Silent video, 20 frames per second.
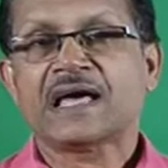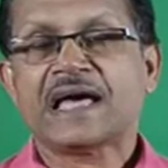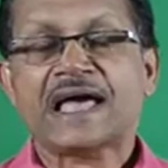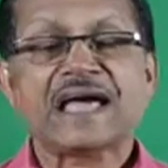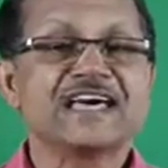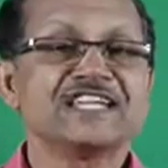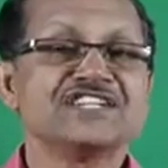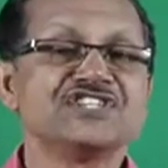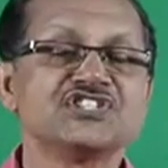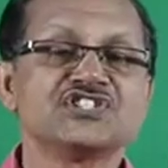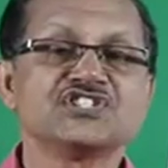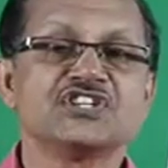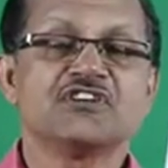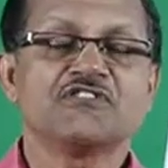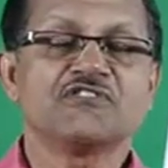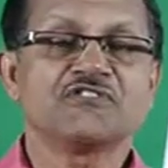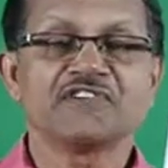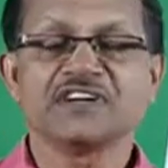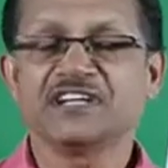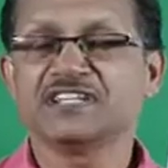and
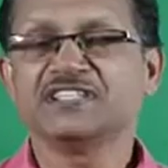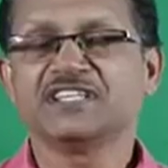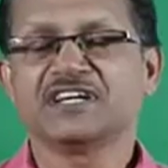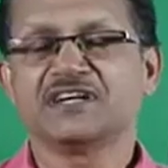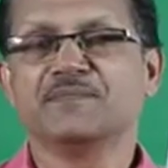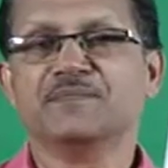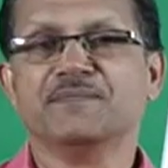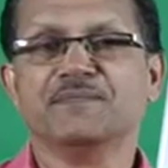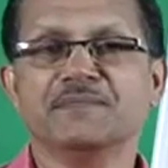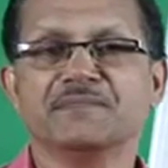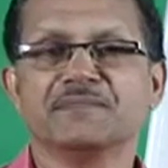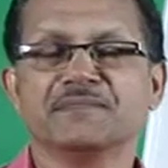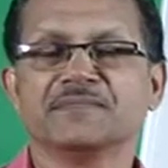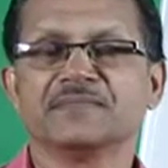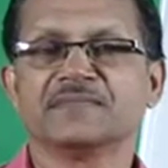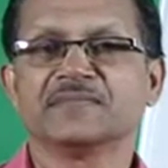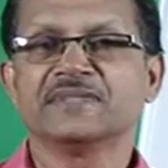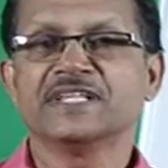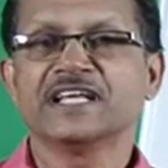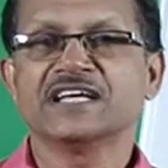rhythm
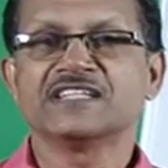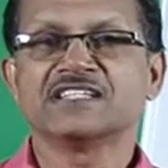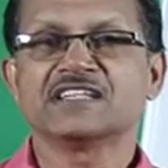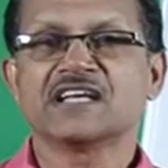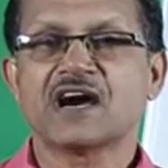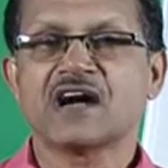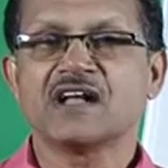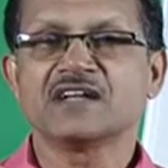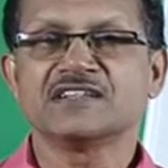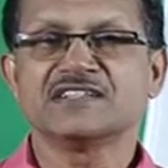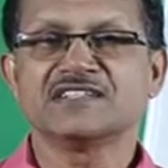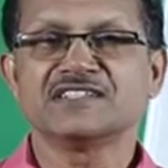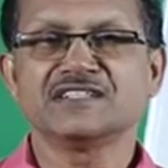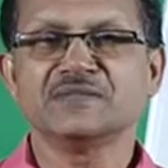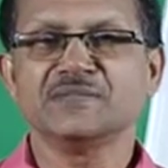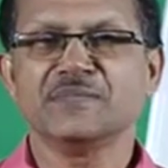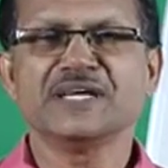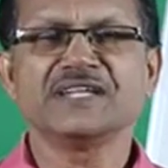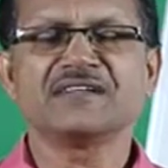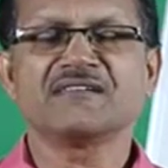that
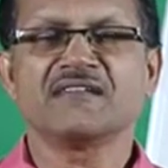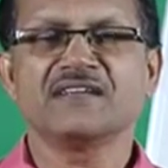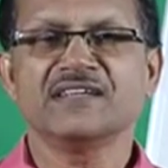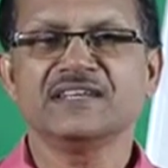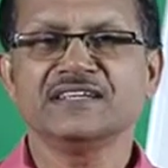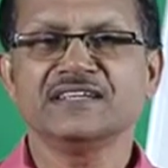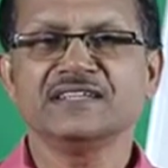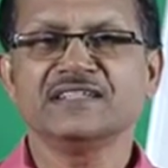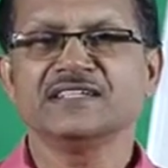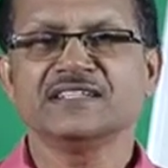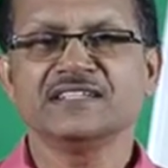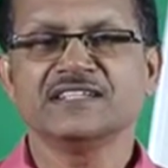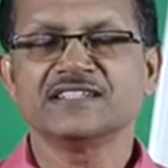ultimately